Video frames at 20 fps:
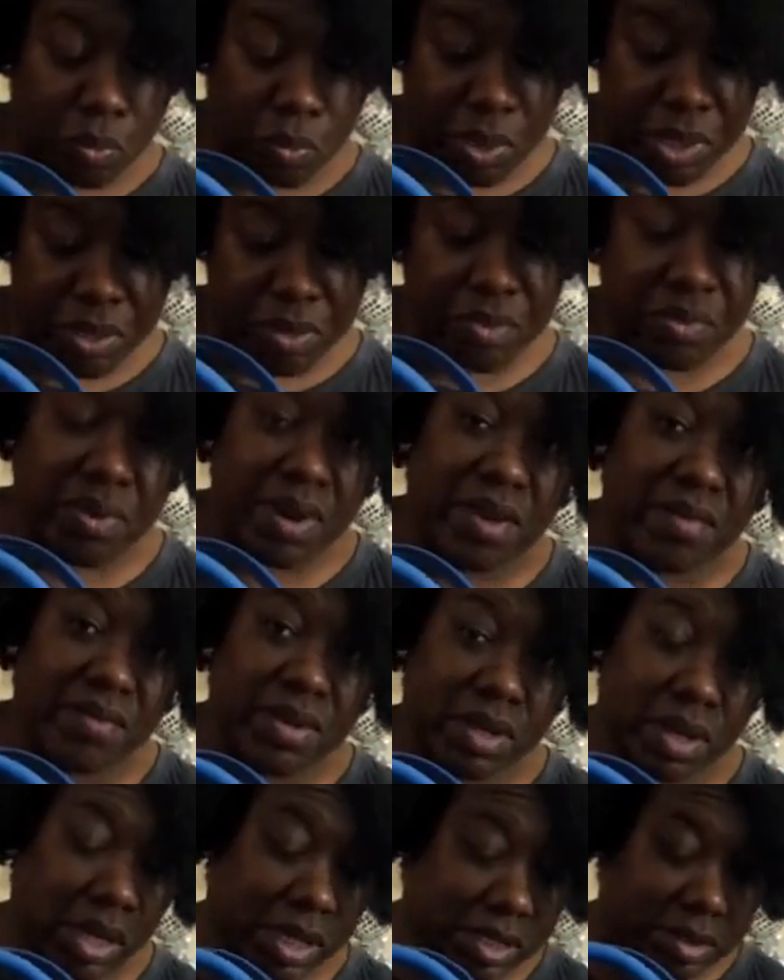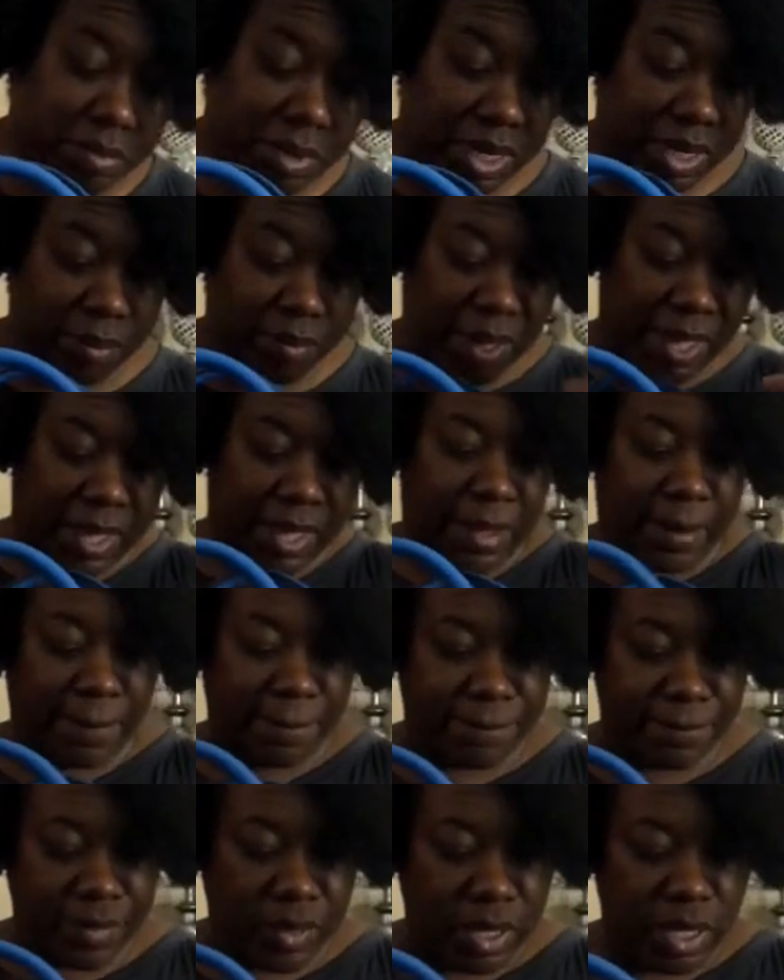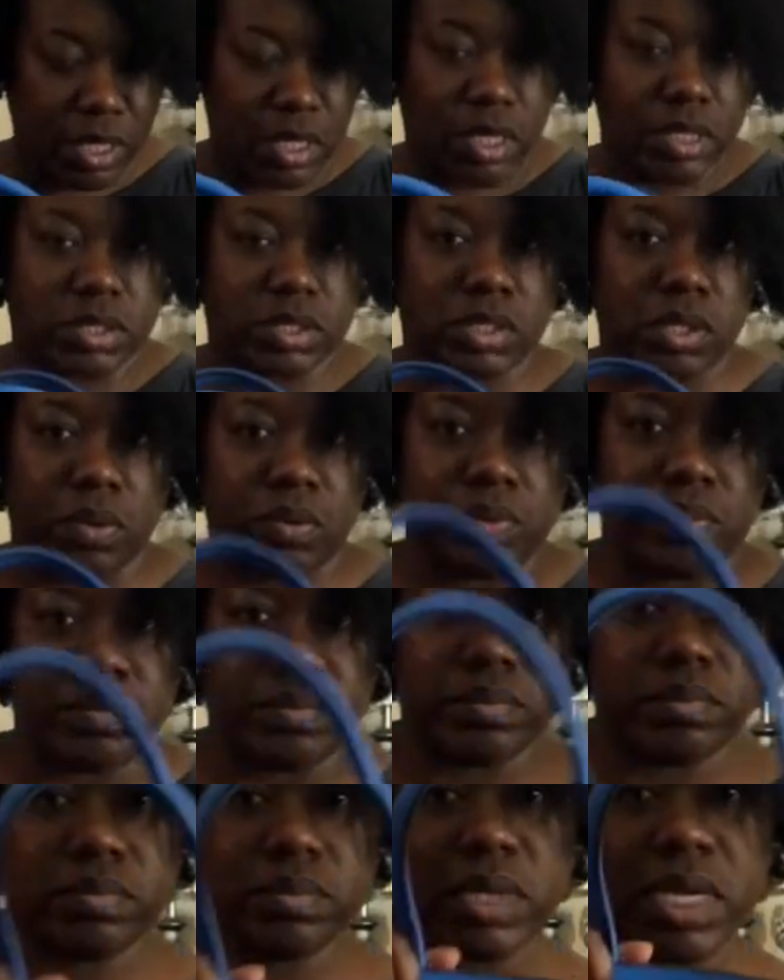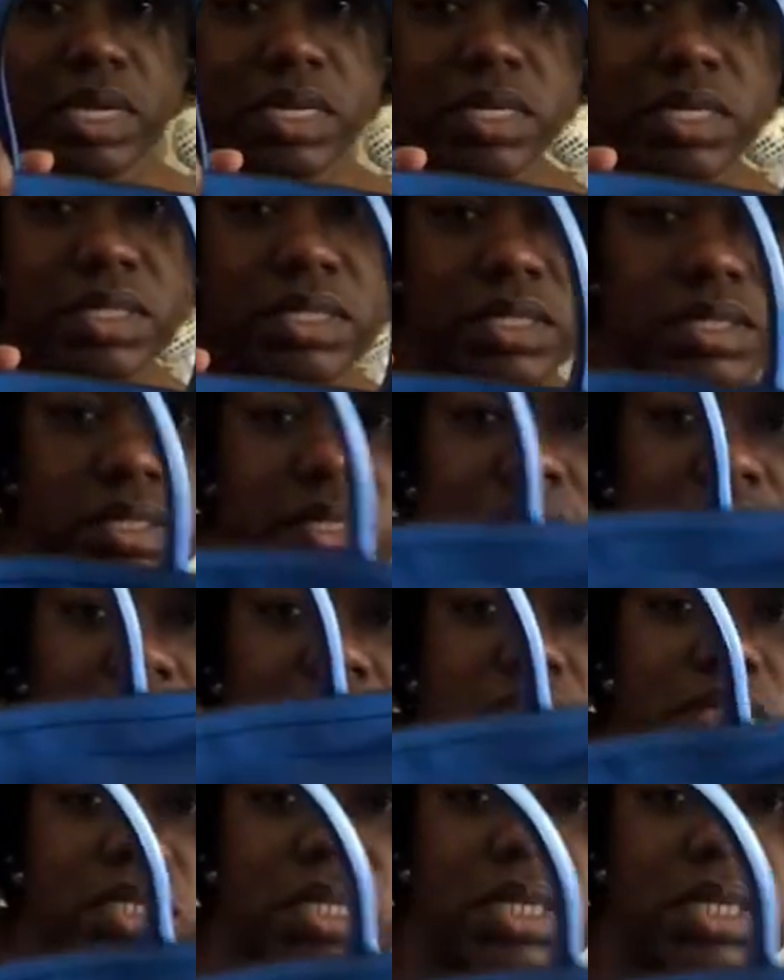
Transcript: well-crafted cosmetic bag. So, ladies and